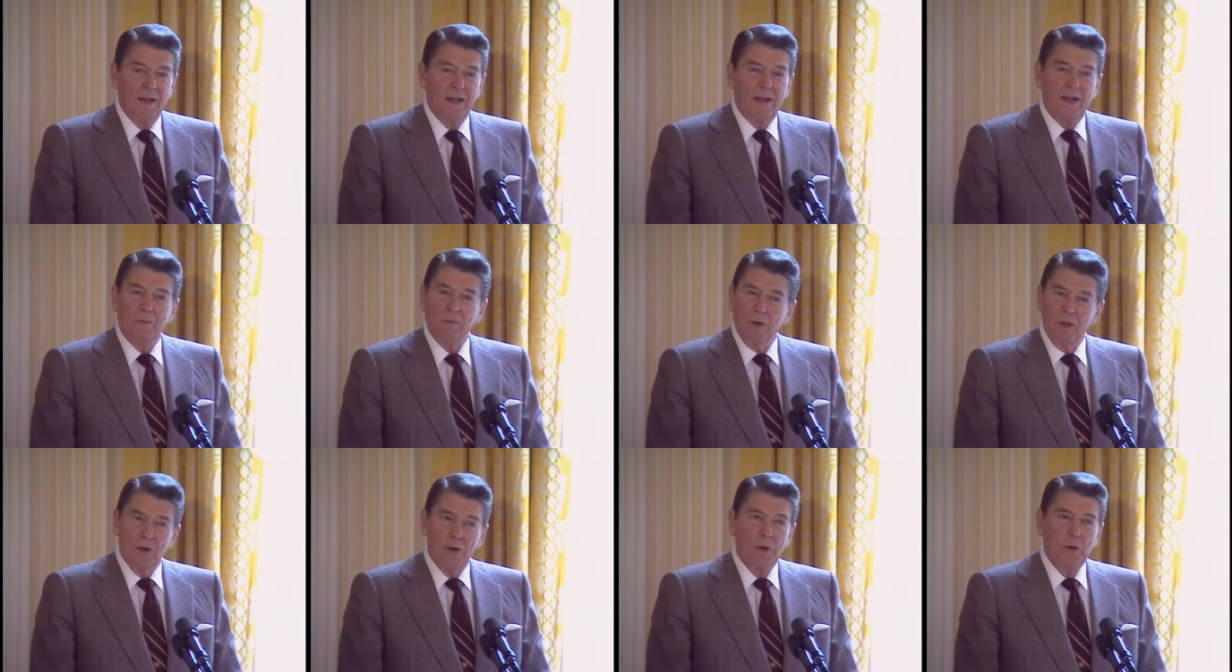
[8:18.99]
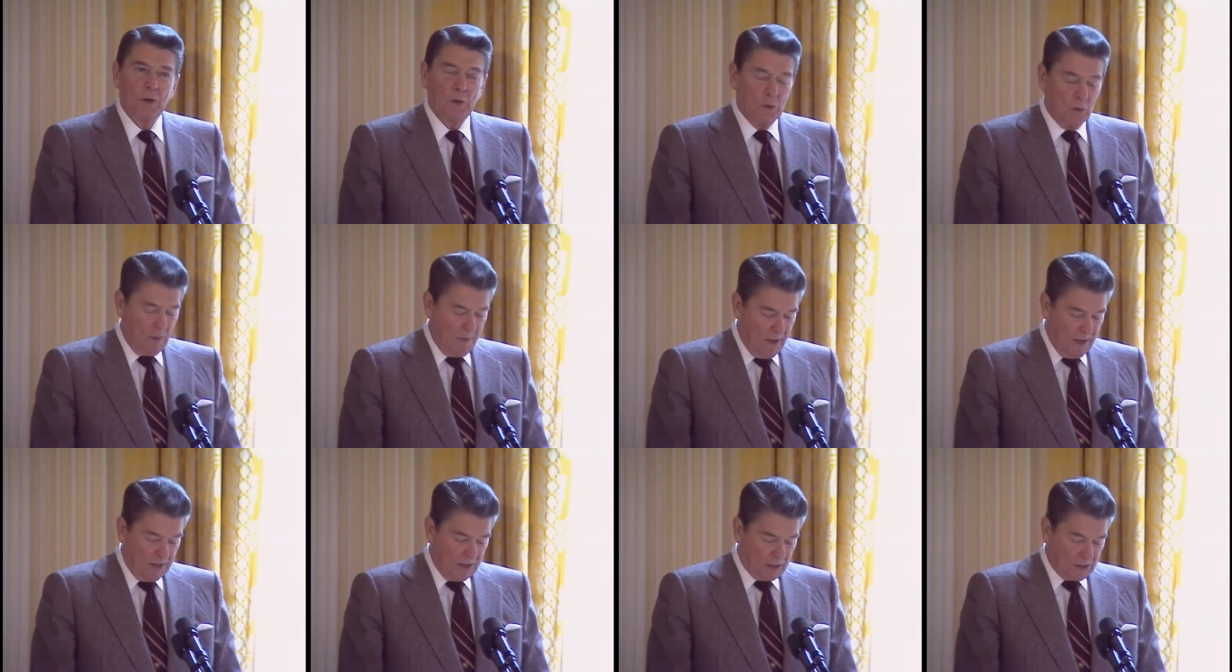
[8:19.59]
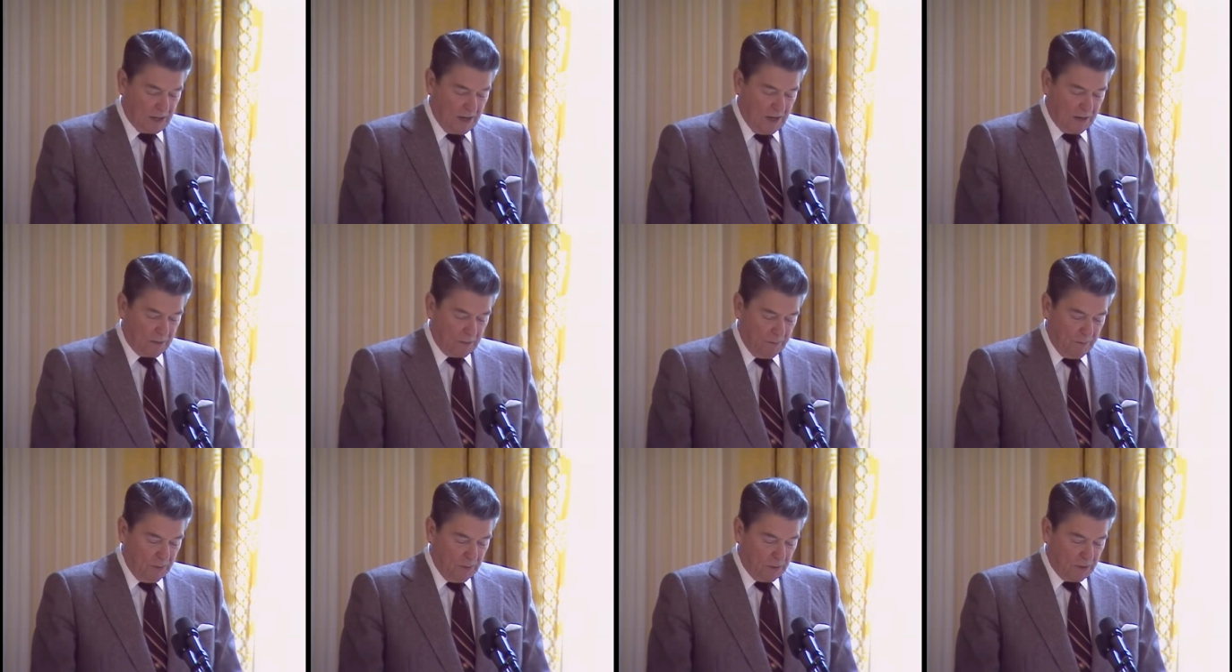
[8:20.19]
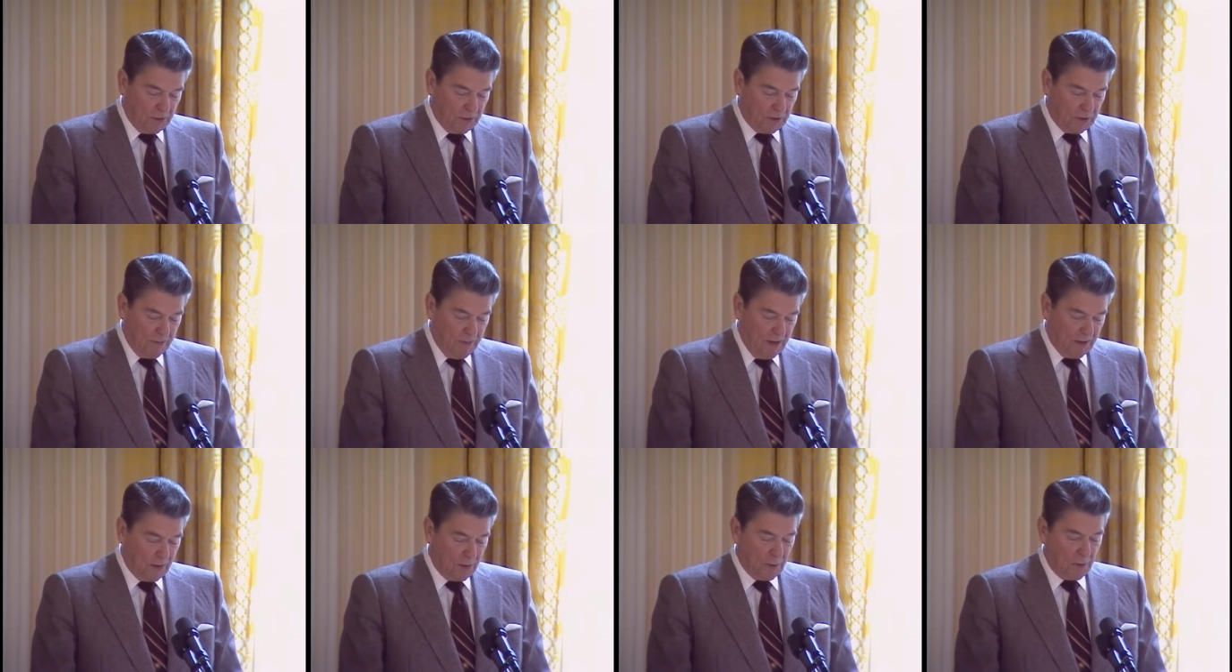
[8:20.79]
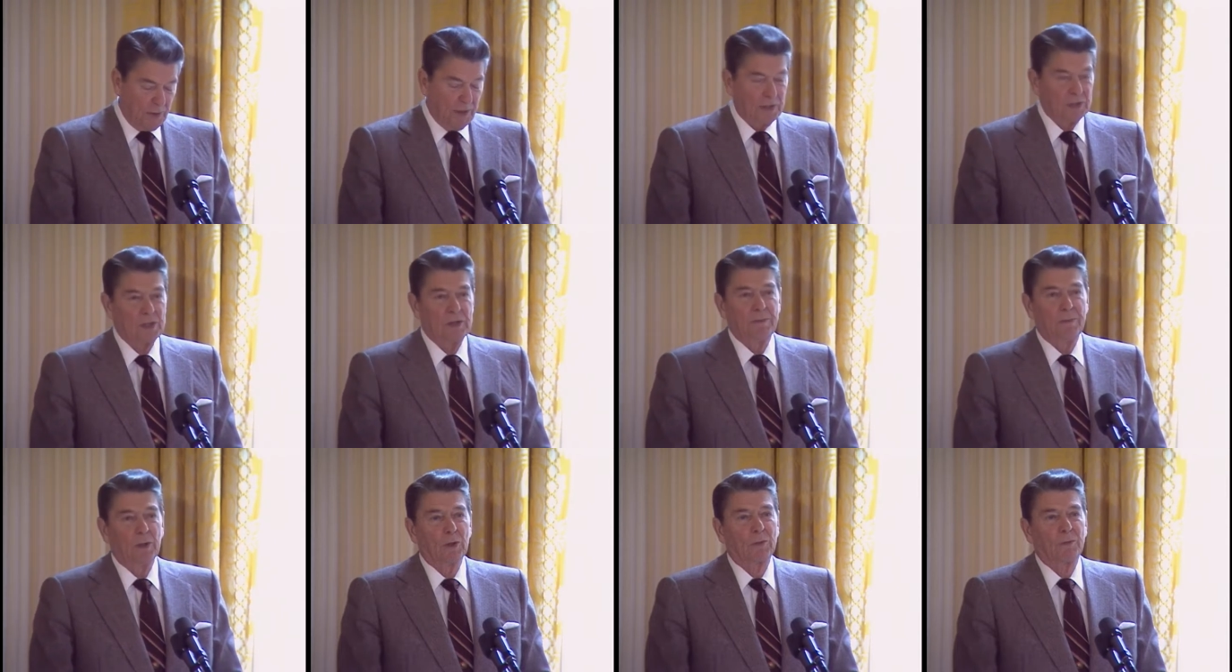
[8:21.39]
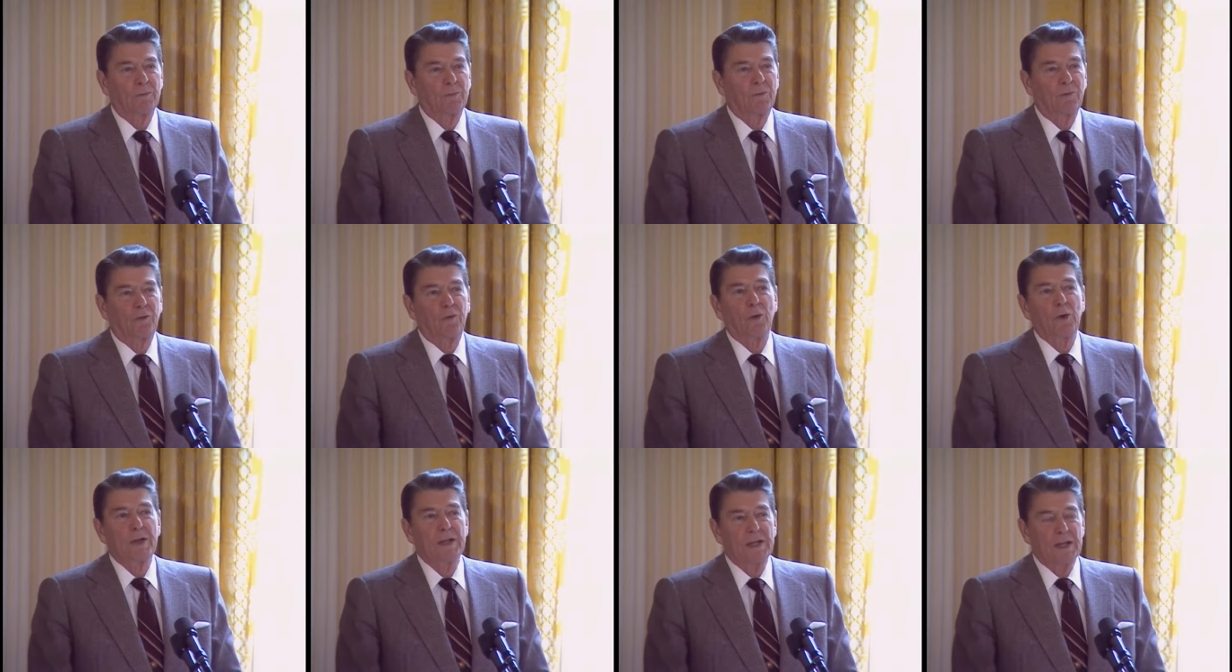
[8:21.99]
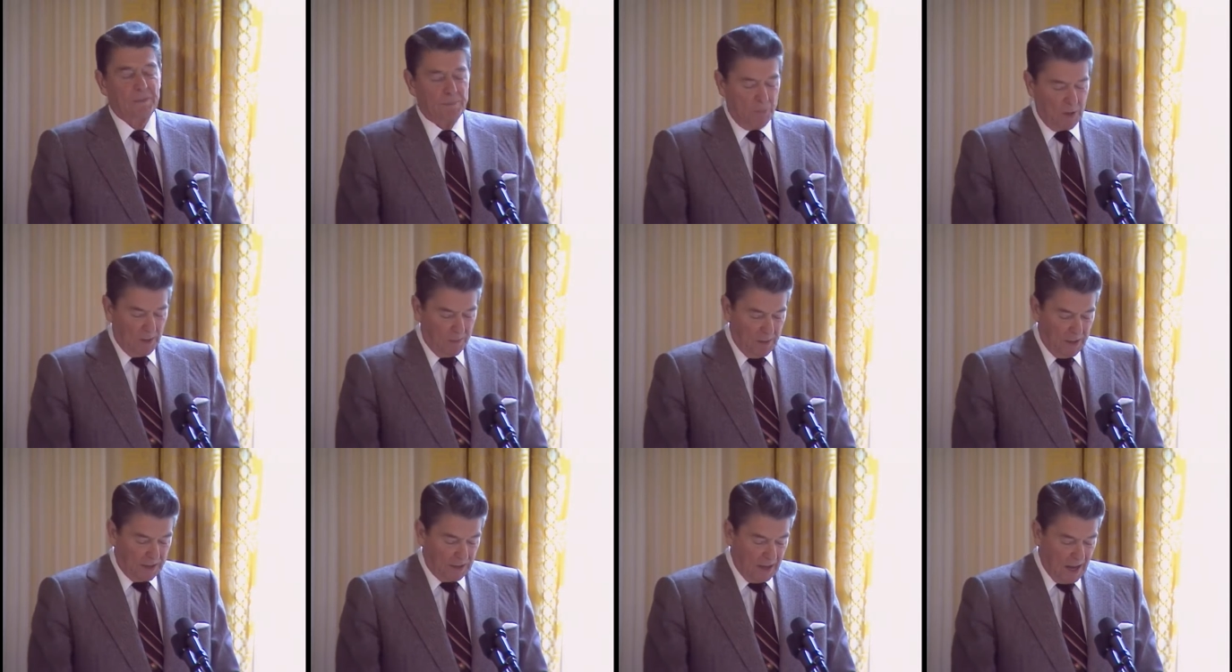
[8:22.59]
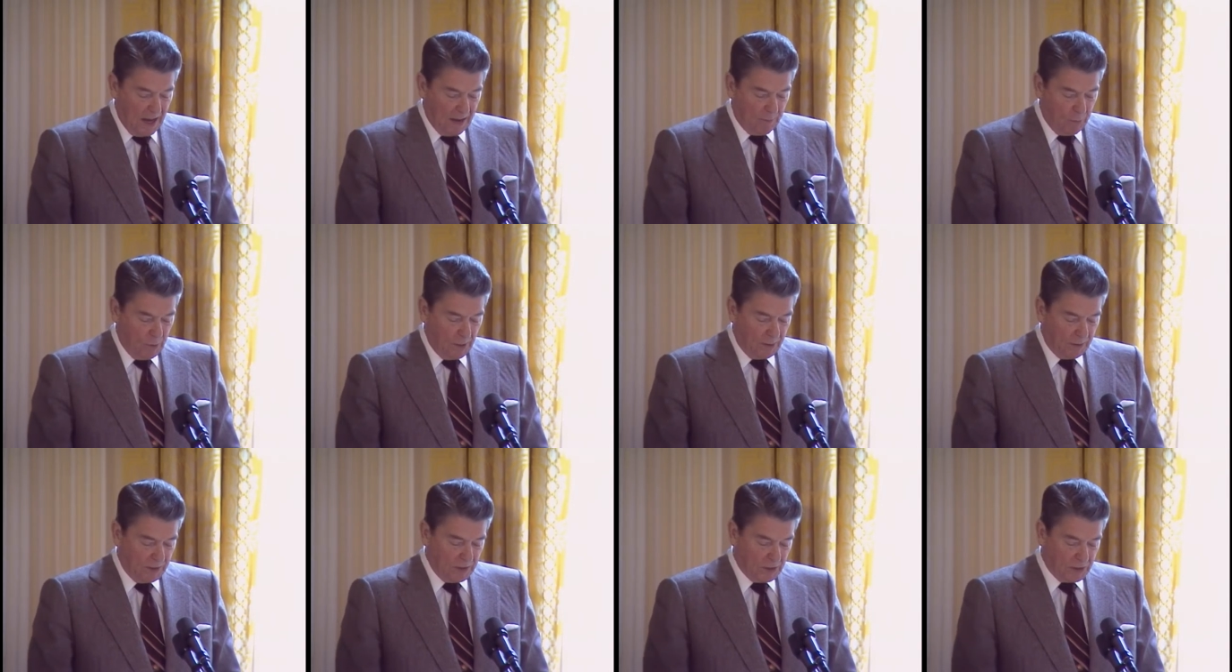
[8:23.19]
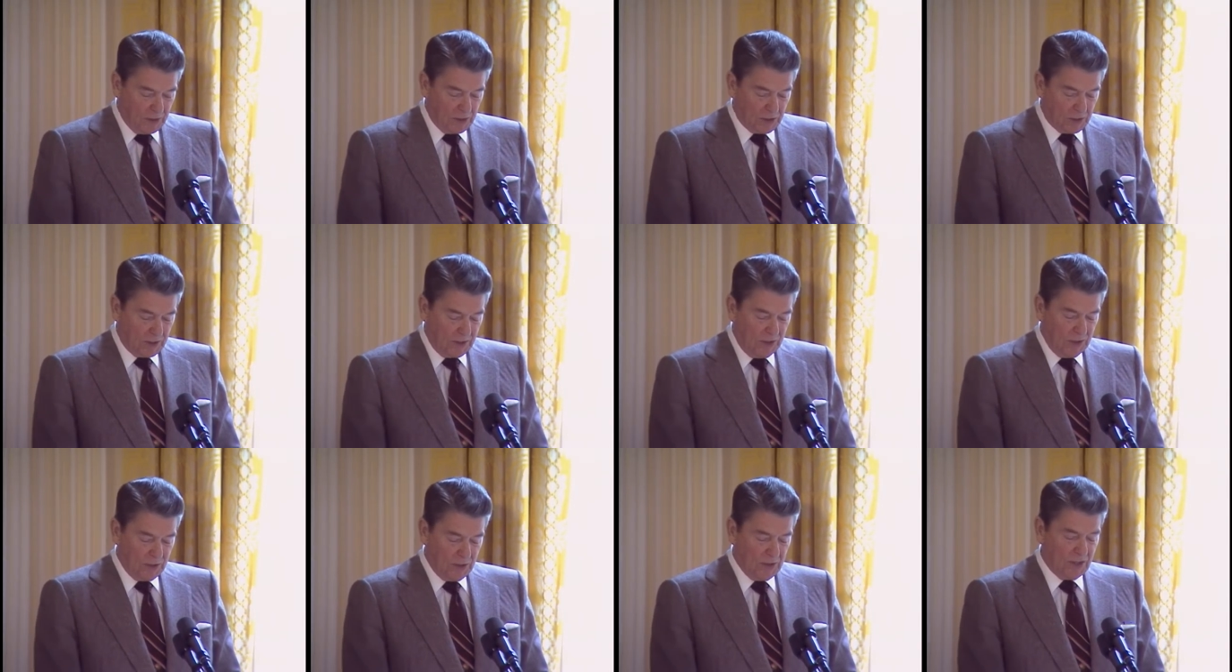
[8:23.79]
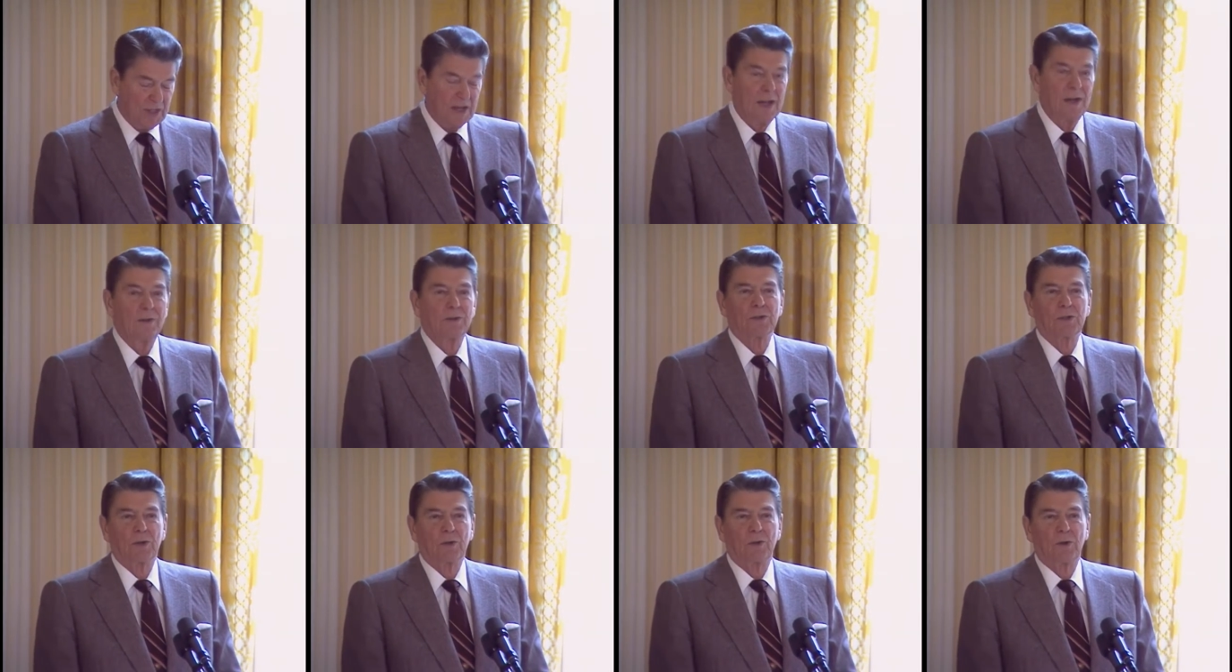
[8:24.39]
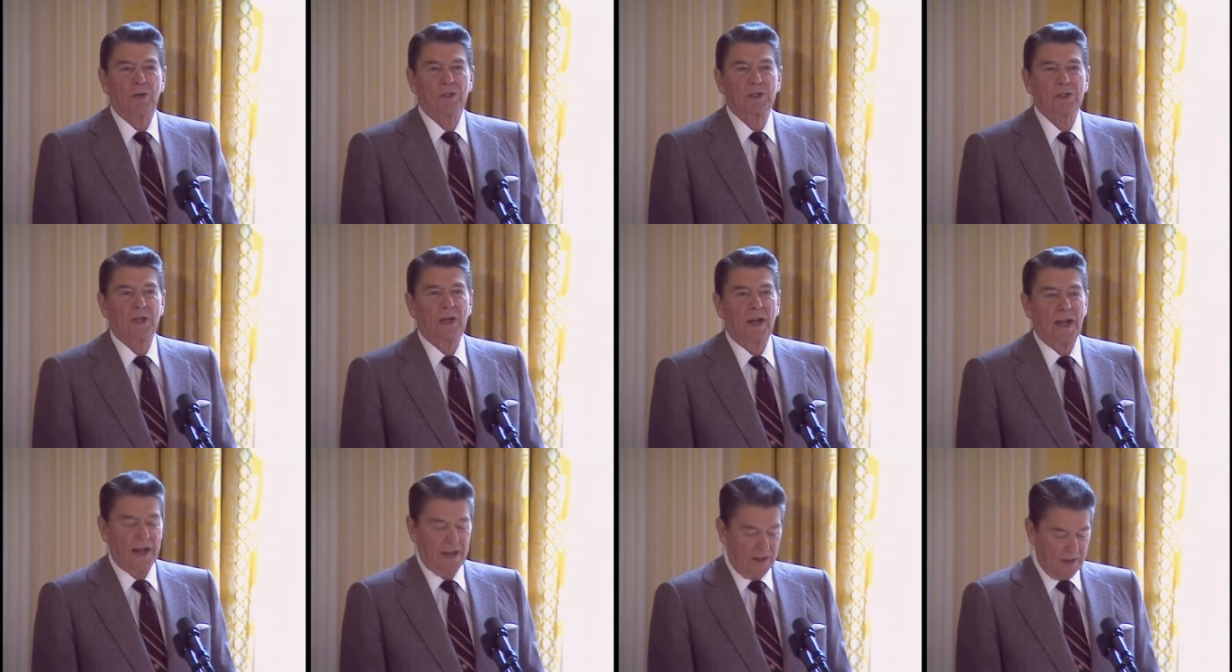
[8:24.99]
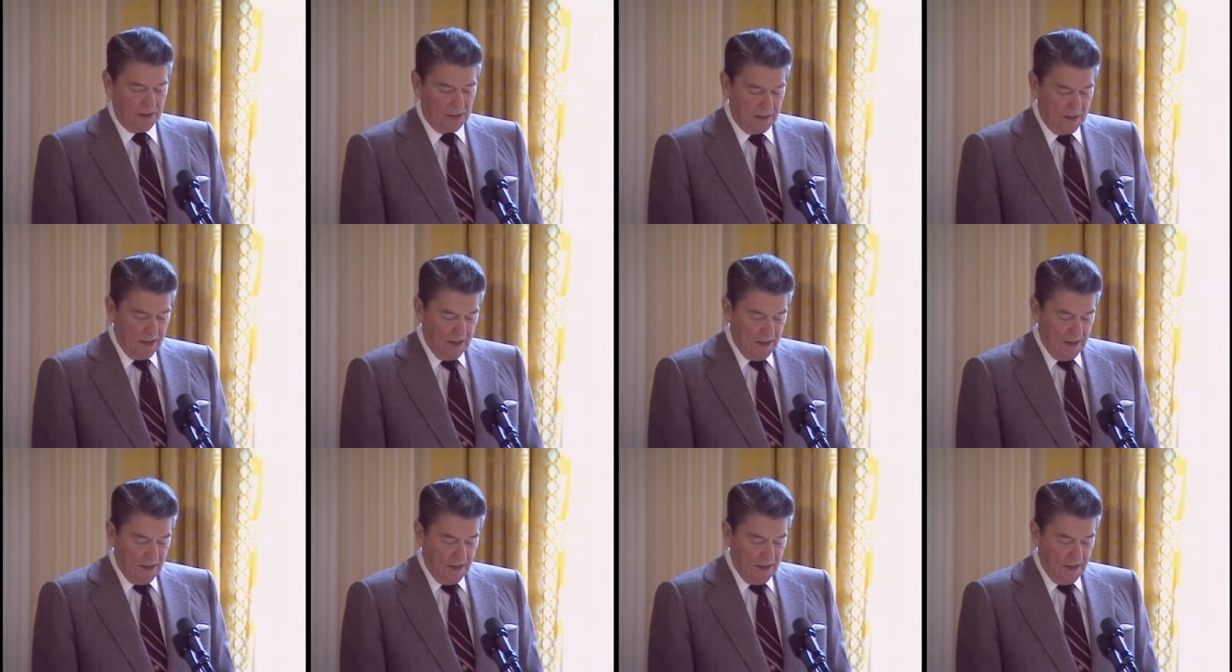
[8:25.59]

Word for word: And we all know about his contributions. Among other things, he built free public libraries in cities and towns across the land,